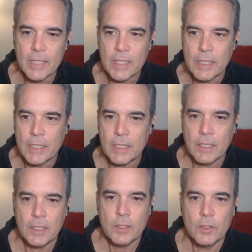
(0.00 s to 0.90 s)

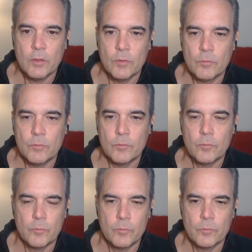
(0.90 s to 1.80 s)

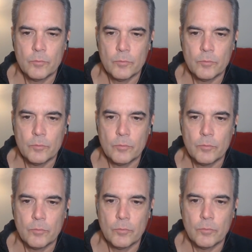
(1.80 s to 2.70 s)

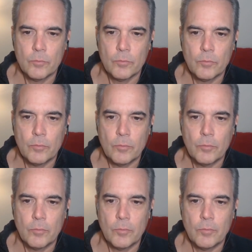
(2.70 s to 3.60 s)

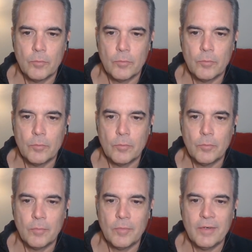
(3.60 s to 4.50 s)

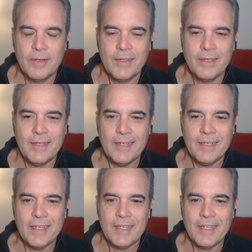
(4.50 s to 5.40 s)

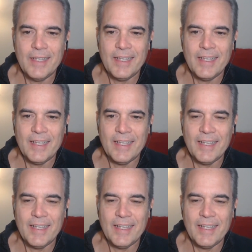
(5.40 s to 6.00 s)
The person shown says nothing.